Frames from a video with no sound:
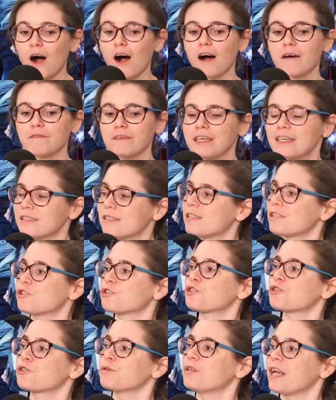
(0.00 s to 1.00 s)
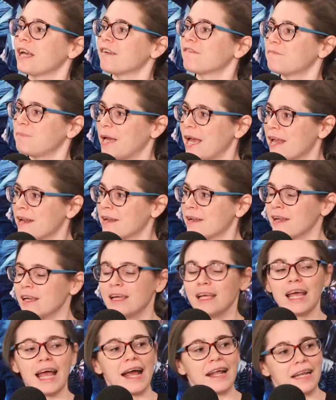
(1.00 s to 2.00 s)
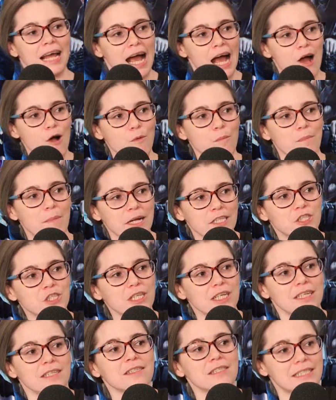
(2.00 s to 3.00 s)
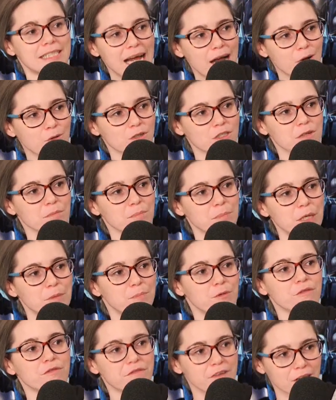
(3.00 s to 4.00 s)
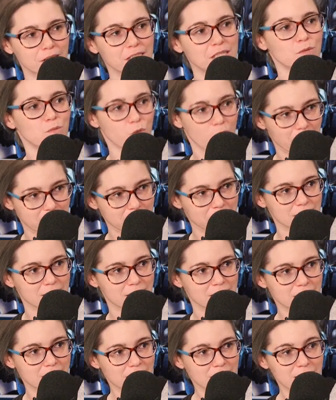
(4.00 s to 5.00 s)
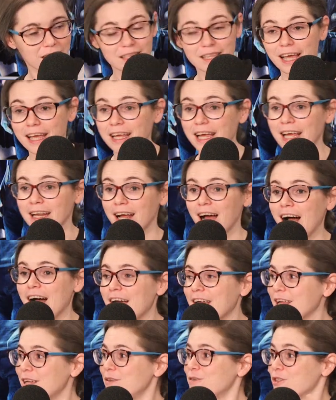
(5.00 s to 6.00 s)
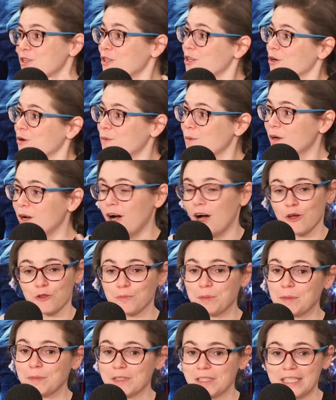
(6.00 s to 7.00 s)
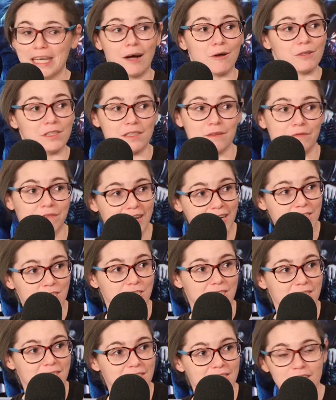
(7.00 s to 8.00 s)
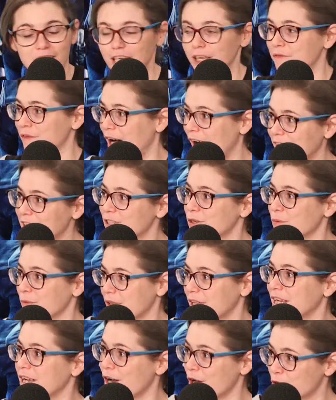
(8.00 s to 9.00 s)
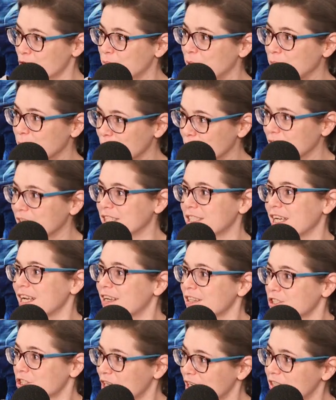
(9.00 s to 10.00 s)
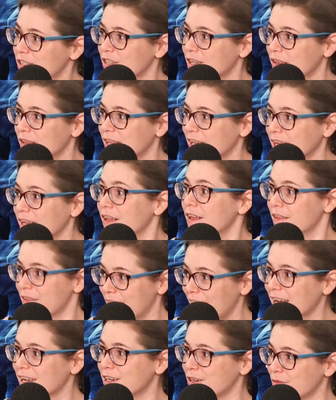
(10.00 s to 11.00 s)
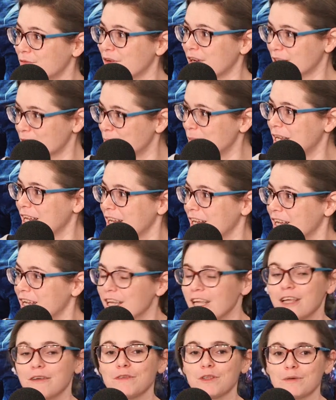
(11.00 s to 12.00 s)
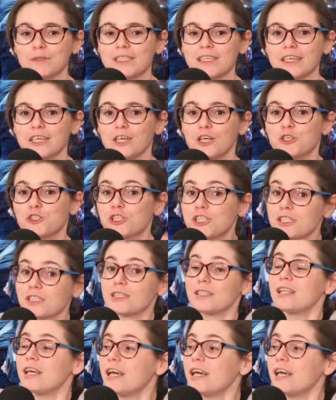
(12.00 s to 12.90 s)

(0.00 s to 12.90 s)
obvious it should have been and how much in doubt people felt it was. Mm. Like, and I, you know, other people's doubt is infectious. If I don't think other people are going to take a chance on thing, that can infect me. Even mm. though hmm. it's like she's